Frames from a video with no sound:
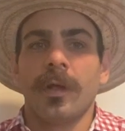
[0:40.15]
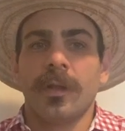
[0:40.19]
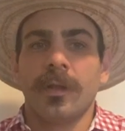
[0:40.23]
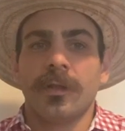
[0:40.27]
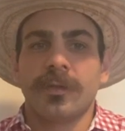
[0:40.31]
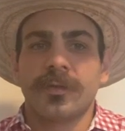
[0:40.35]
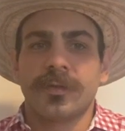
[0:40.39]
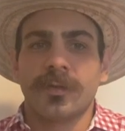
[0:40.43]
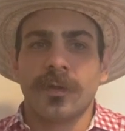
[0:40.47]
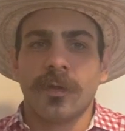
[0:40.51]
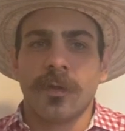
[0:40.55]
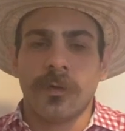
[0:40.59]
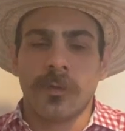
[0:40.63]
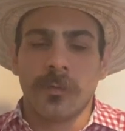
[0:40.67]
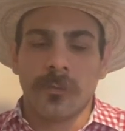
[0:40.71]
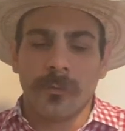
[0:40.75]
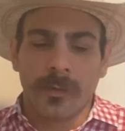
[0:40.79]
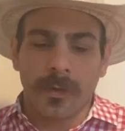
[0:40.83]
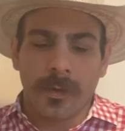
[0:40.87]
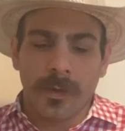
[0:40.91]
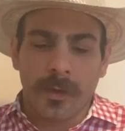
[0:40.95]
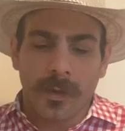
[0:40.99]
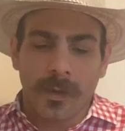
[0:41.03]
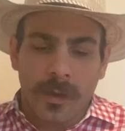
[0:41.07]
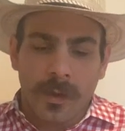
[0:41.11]
So
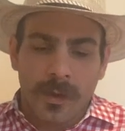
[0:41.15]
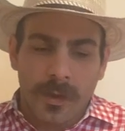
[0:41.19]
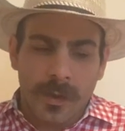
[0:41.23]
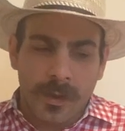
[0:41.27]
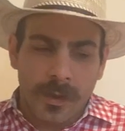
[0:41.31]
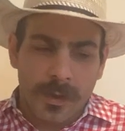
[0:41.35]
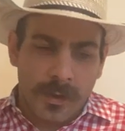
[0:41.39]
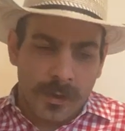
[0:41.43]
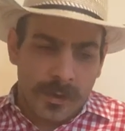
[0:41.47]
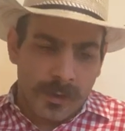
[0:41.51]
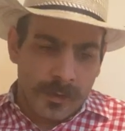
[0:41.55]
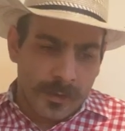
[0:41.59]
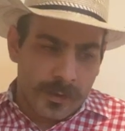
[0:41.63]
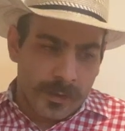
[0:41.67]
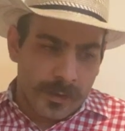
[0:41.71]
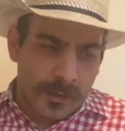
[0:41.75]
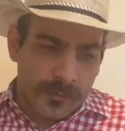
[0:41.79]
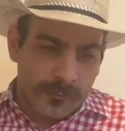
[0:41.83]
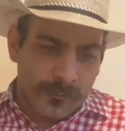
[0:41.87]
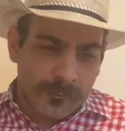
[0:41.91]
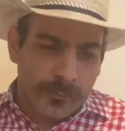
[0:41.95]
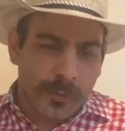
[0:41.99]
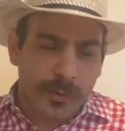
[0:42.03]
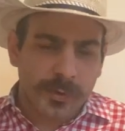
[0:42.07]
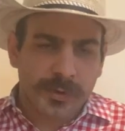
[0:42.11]
uh,
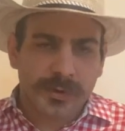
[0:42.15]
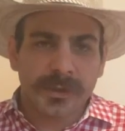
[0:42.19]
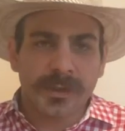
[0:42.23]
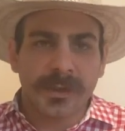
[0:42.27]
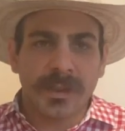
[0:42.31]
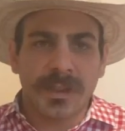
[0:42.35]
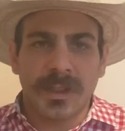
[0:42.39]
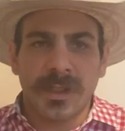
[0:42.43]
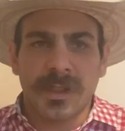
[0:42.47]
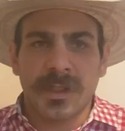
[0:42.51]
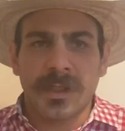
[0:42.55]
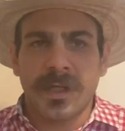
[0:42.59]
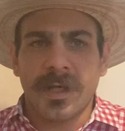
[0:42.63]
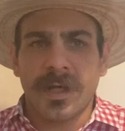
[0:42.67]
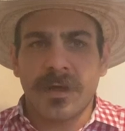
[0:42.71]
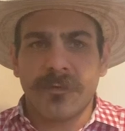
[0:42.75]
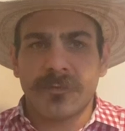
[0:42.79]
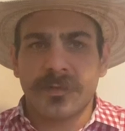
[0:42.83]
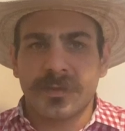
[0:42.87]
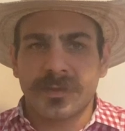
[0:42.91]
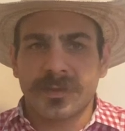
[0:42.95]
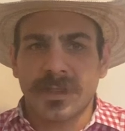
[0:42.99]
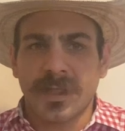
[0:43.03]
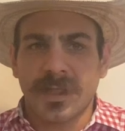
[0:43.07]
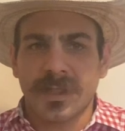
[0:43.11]
unfortunately, they didn't have
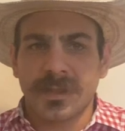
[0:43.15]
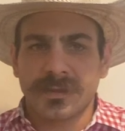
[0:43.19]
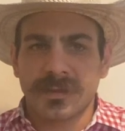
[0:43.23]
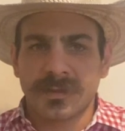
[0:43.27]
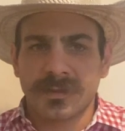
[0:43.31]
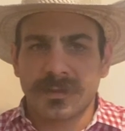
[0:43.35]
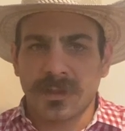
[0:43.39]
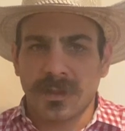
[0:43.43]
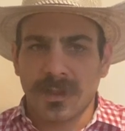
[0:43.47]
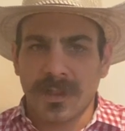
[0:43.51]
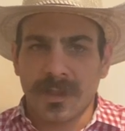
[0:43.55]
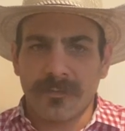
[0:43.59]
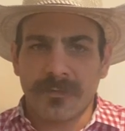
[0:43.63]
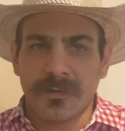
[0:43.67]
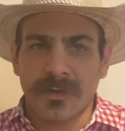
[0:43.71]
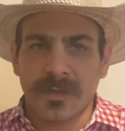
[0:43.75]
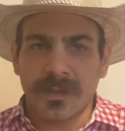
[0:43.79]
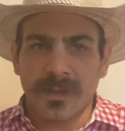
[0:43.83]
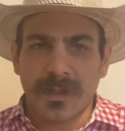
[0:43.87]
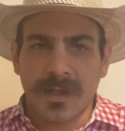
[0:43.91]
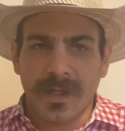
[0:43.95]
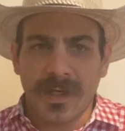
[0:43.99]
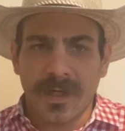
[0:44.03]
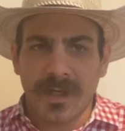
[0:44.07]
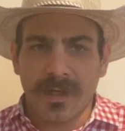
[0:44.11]
the sizes 11
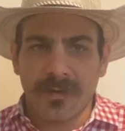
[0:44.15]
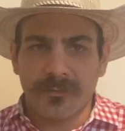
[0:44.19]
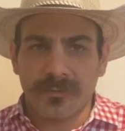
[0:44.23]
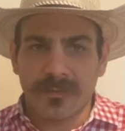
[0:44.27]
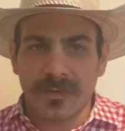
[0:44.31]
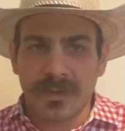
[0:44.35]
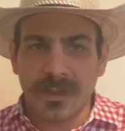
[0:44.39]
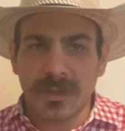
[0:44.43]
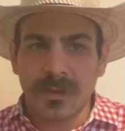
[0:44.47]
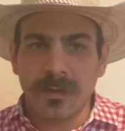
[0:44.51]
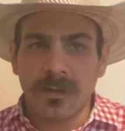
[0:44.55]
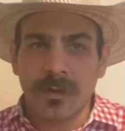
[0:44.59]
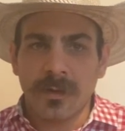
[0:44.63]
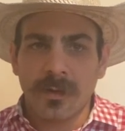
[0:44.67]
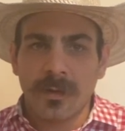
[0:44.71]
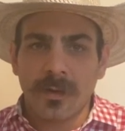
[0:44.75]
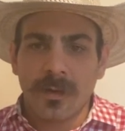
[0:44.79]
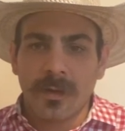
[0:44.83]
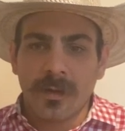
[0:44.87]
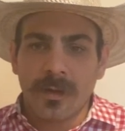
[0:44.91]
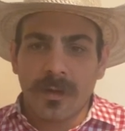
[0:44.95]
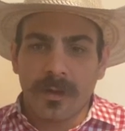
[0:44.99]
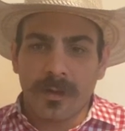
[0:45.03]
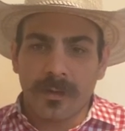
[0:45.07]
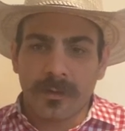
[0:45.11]
and a half D
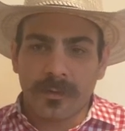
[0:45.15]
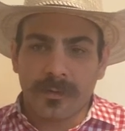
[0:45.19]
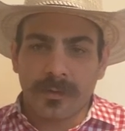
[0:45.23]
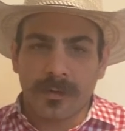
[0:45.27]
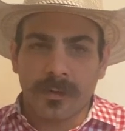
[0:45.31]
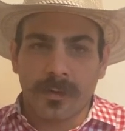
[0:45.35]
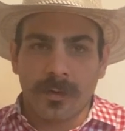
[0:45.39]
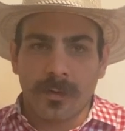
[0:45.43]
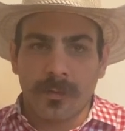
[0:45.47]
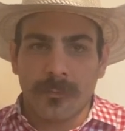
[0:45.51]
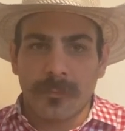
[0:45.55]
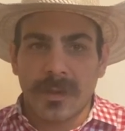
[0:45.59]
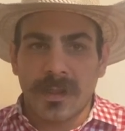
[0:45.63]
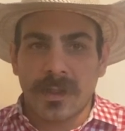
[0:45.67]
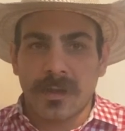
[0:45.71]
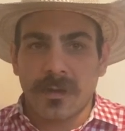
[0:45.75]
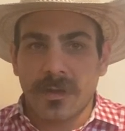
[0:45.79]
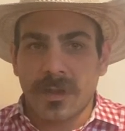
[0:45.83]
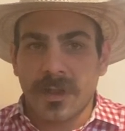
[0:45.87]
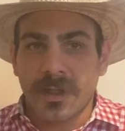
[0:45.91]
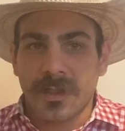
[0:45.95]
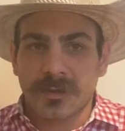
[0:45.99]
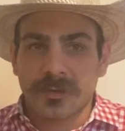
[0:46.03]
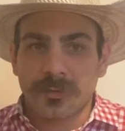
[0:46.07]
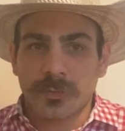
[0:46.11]
until about
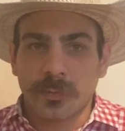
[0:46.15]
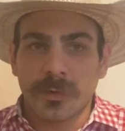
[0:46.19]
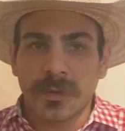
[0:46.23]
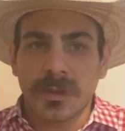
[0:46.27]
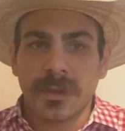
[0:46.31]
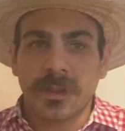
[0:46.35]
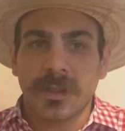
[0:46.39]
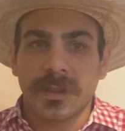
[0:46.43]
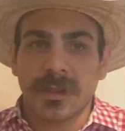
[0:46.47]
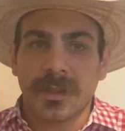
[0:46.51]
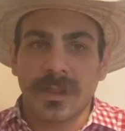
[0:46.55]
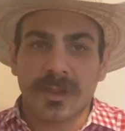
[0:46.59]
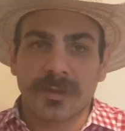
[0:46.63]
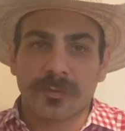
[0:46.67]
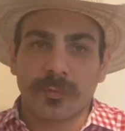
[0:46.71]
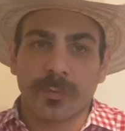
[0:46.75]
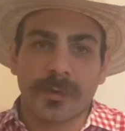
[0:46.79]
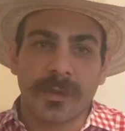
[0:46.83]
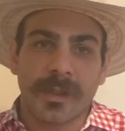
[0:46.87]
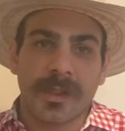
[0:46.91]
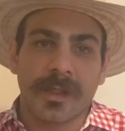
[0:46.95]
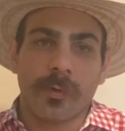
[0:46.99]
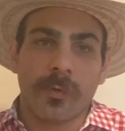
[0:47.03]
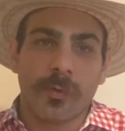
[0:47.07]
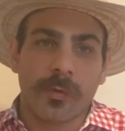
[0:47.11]
last week, and that's when
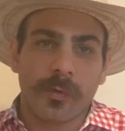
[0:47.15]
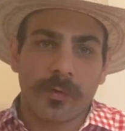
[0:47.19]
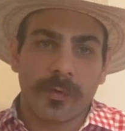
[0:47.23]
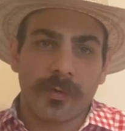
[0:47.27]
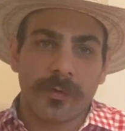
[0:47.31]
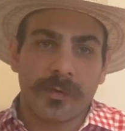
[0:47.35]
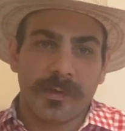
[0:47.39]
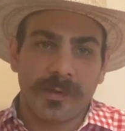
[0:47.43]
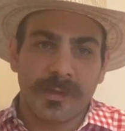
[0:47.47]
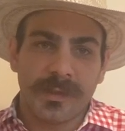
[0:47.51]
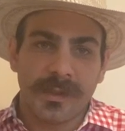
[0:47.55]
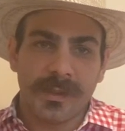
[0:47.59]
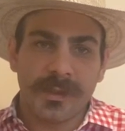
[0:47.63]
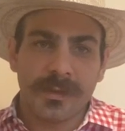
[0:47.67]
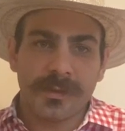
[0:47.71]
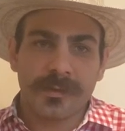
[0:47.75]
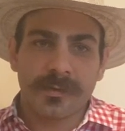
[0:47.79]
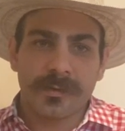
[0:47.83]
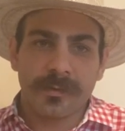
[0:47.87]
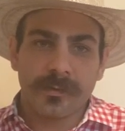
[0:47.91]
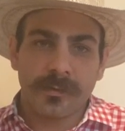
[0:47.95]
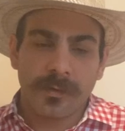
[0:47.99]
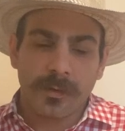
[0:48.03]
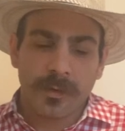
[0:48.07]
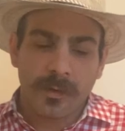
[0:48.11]
I ordered
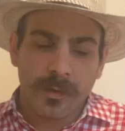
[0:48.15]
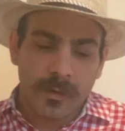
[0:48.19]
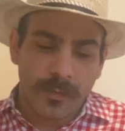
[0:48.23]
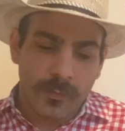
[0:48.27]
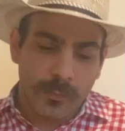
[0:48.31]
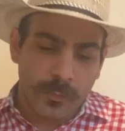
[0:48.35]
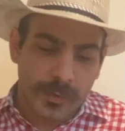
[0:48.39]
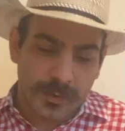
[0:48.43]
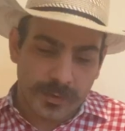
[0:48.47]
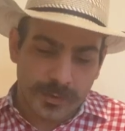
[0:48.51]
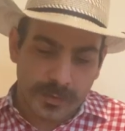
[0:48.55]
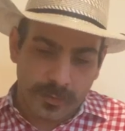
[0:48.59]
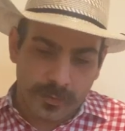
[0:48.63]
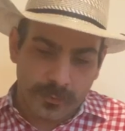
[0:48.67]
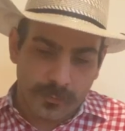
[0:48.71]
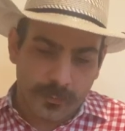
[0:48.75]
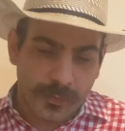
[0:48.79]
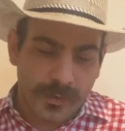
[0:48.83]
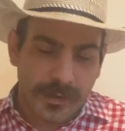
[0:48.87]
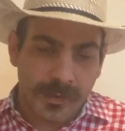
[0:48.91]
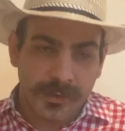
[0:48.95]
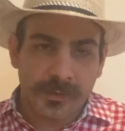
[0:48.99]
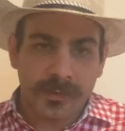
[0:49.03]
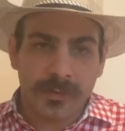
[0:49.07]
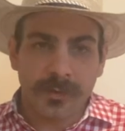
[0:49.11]
these, which are
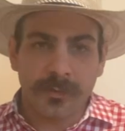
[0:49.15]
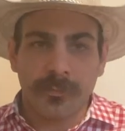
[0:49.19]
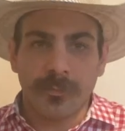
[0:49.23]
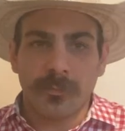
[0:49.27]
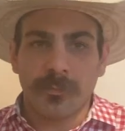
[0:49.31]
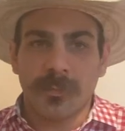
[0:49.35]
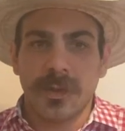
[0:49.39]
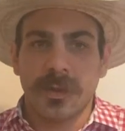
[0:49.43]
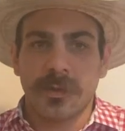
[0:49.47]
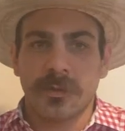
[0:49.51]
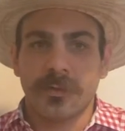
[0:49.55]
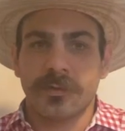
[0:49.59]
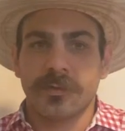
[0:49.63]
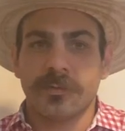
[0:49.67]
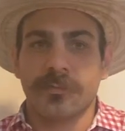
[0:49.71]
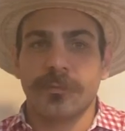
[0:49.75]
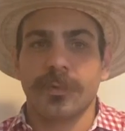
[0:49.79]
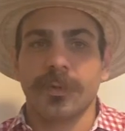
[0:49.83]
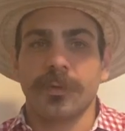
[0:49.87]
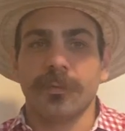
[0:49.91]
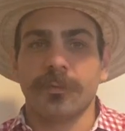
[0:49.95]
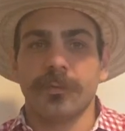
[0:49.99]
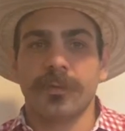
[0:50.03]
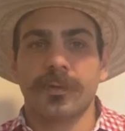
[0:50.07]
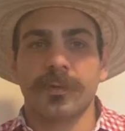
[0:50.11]
brand new pairs of
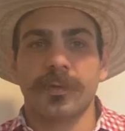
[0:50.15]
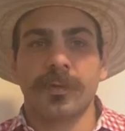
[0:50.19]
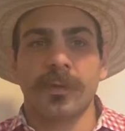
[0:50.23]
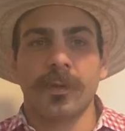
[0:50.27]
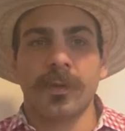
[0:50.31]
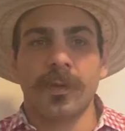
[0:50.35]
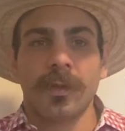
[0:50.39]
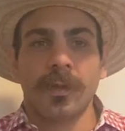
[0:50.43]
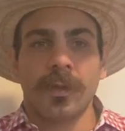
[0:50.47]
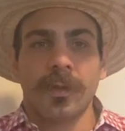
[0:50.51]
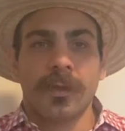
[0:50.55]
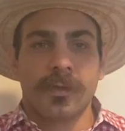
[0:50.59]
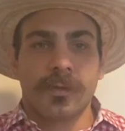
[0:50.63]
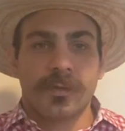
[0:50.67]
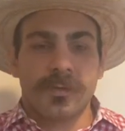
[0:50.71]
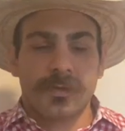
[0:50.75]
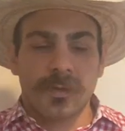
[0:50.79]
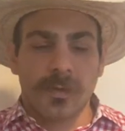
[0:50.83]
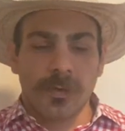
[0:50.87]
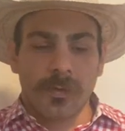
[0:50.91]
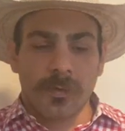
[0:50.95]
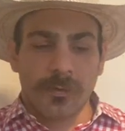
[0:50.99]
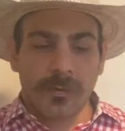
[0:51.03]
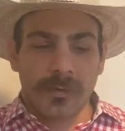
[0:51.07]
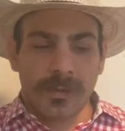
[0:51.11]
boots.
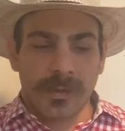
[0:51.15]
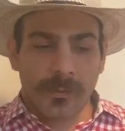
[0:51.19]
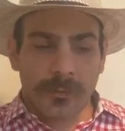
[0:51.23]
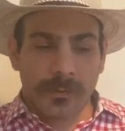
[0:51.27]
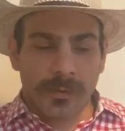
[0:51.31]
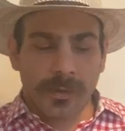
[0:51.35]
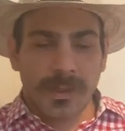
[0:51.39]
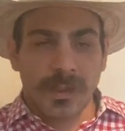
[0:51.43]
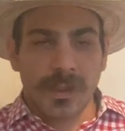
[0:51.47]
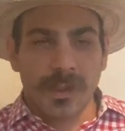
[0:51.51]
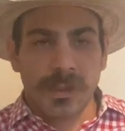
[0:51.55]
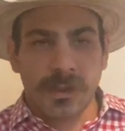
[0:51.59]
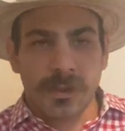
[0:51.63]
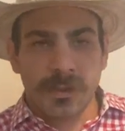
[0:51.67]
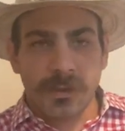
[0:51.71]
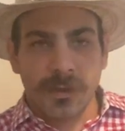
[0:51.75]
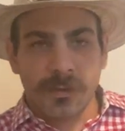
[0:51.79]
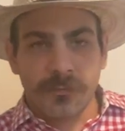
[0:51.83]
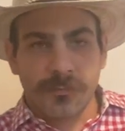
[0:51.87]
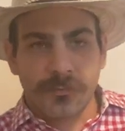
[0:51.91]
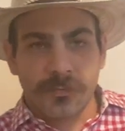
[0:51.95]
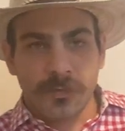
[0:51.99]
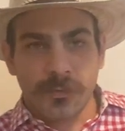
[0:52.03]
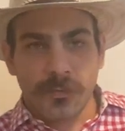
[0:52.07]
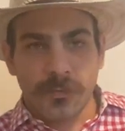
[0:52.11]
So they were kind
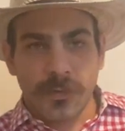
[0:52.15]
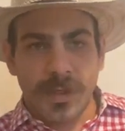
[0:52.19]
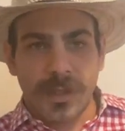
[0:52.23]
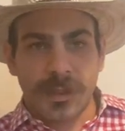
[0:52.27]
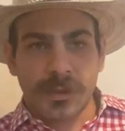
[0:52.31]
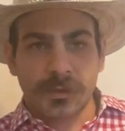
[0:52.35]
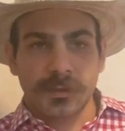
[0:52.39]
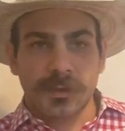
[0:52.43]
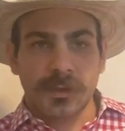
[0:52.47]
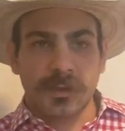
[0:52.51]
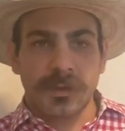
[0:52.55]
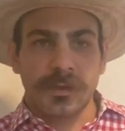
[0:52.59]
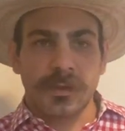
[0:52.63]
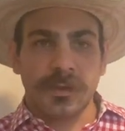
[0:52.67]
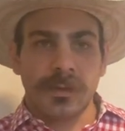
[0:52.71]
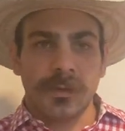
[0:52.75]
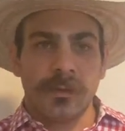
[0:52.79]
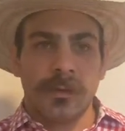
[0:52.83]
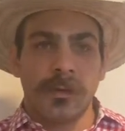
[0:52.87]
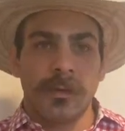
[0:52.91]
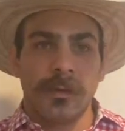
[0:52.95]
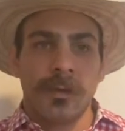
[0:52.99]
enough to actually